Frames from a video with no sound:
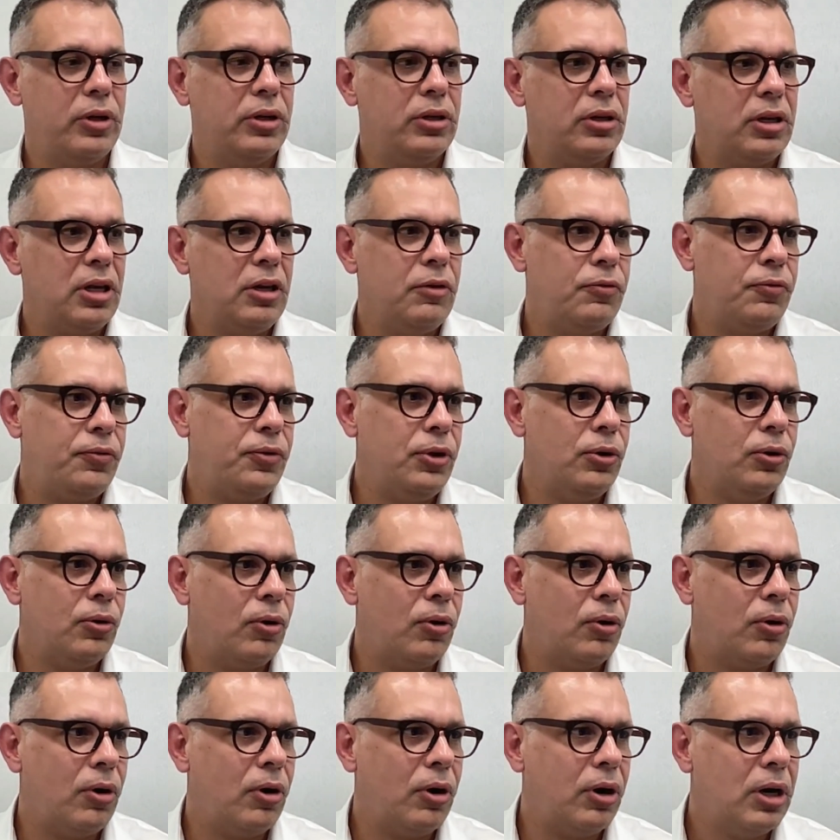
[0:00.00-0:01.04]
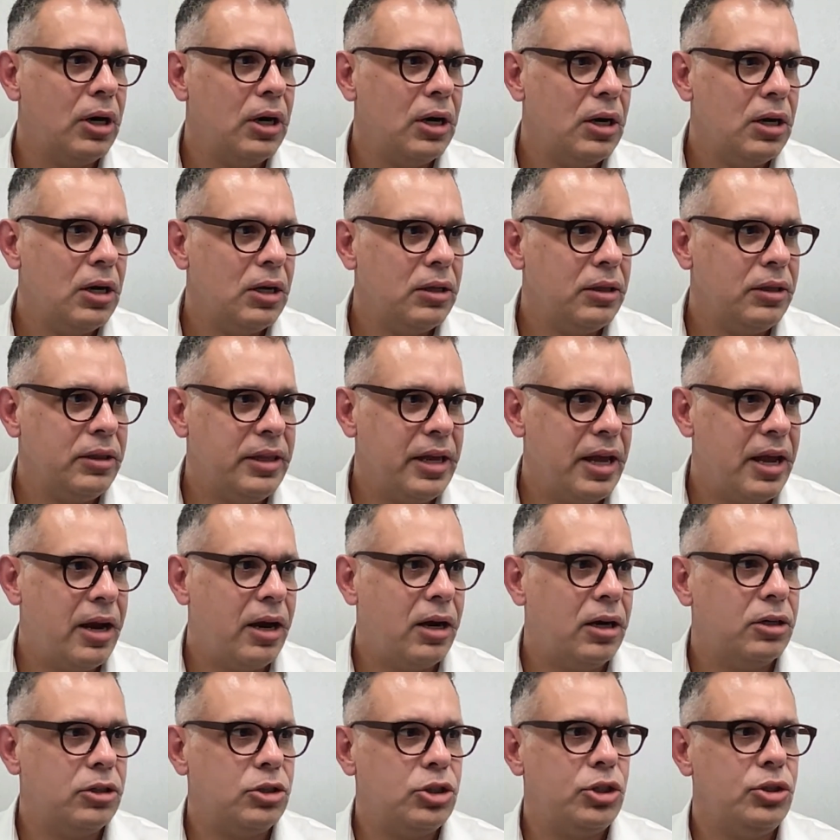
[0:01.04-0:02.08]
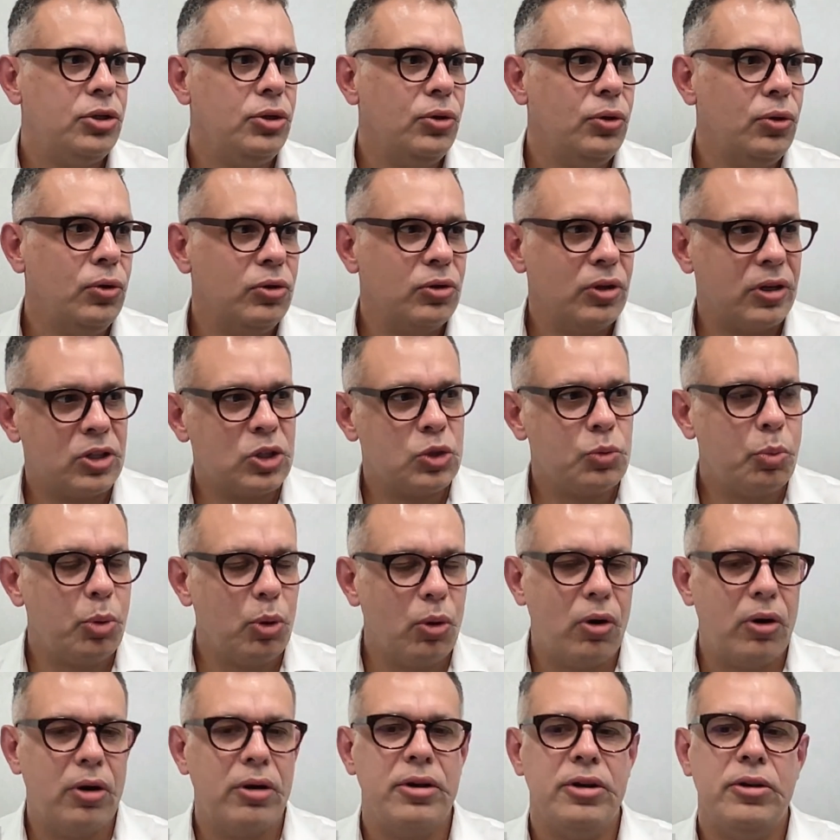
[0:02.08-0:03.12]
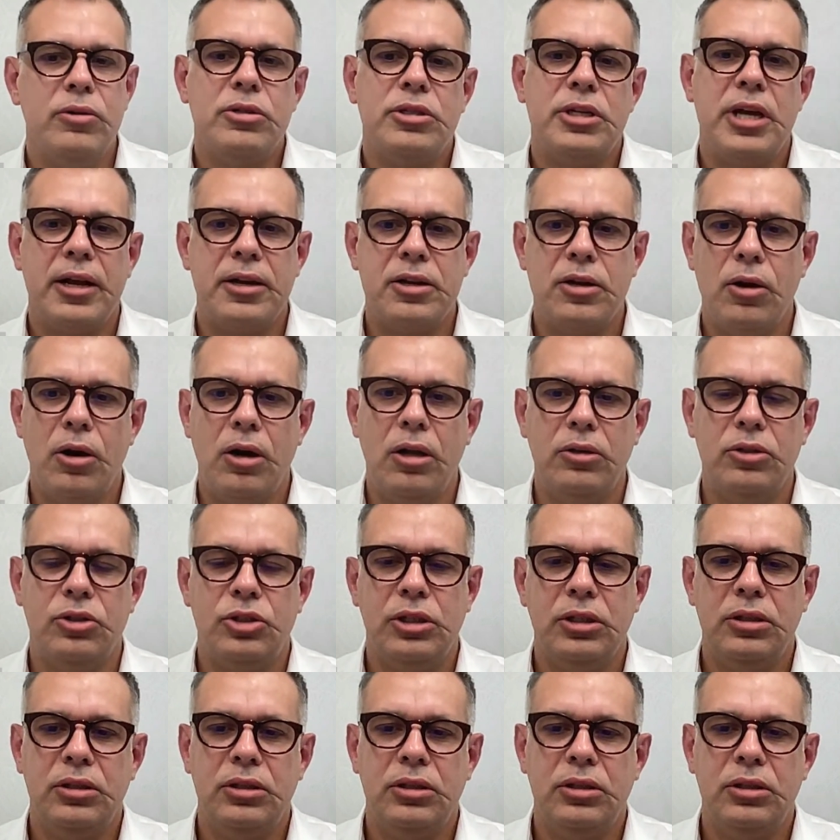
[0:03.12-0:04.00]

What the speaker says: If you're there to explore a new technology,